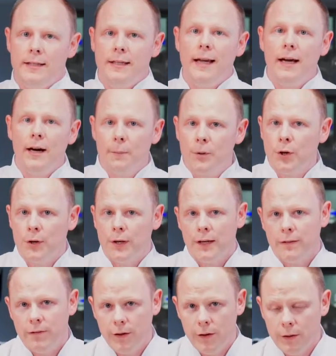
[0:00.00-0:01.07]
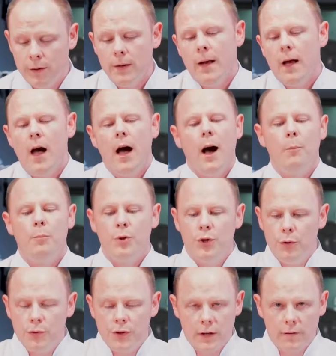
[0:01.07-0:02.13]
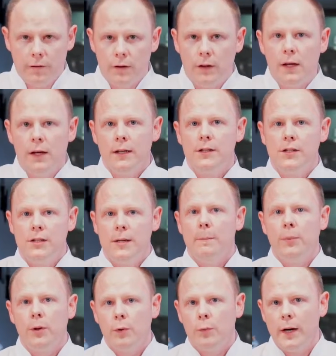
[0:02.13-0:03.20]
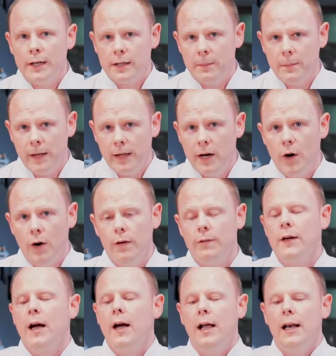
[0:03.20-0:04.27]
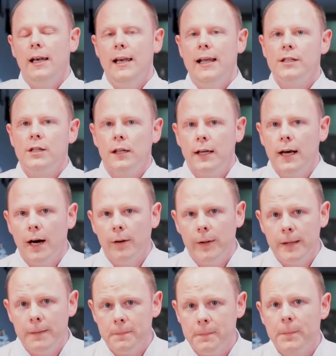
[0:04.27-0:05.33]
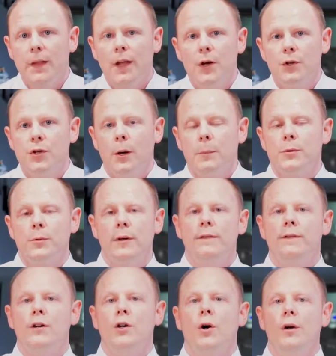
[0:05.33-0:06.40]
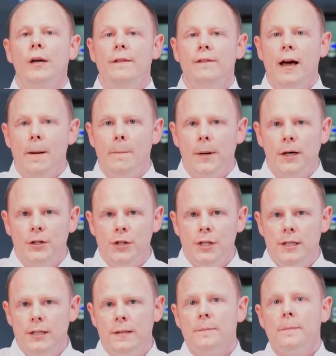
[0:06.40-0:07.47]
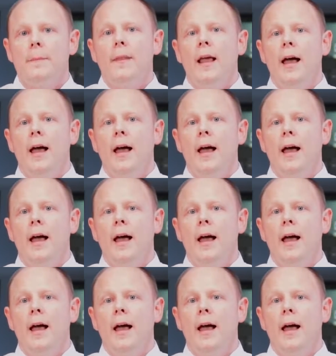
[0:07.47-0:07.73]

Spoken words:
Today I'm cooking for you a beautiful, simple recipe of lentil curry topped with cauliflower bhajis